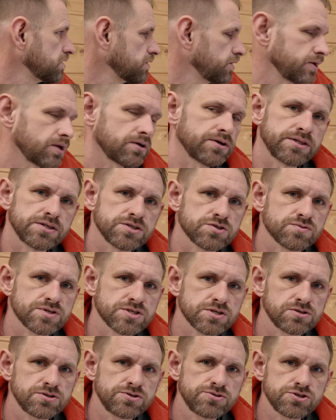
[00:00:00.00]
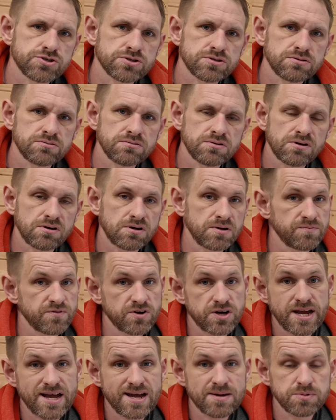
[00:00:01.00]
I like this resolution. I'm
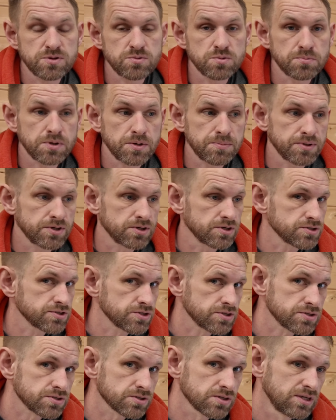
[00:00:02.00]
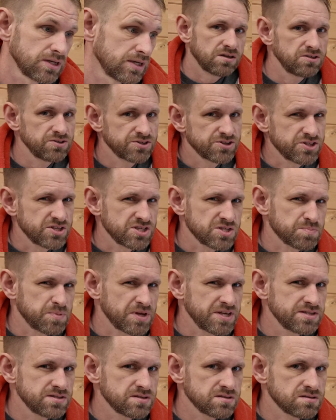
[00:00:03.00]
very happy with my purchase. I look at
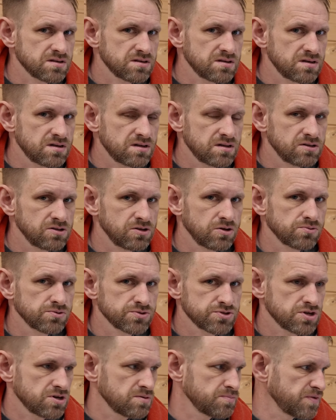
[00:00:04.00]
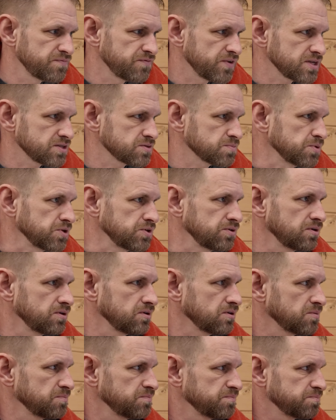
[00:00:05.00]
displays as a long term investment, and
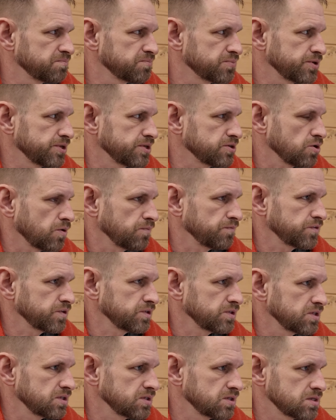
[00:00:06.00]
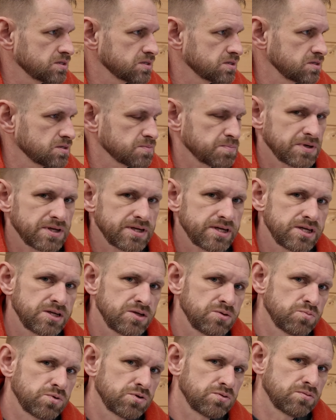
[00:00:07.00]
I'm pretty confident that this
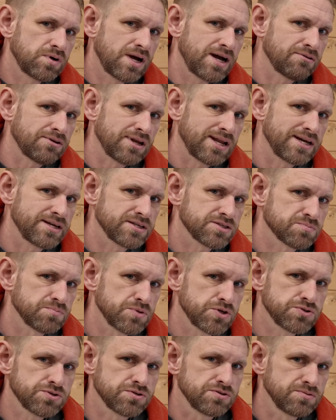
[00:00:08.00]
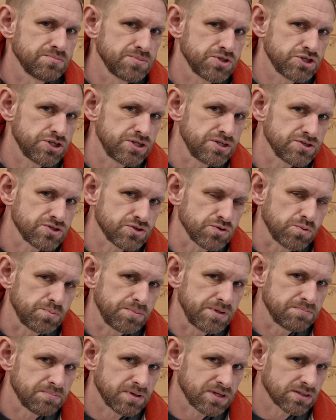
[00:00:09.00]
display will outlast most of the machines that will
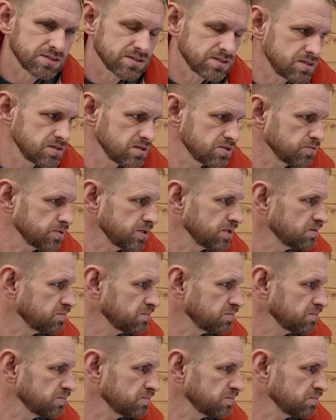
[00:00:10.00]
be plugged into it.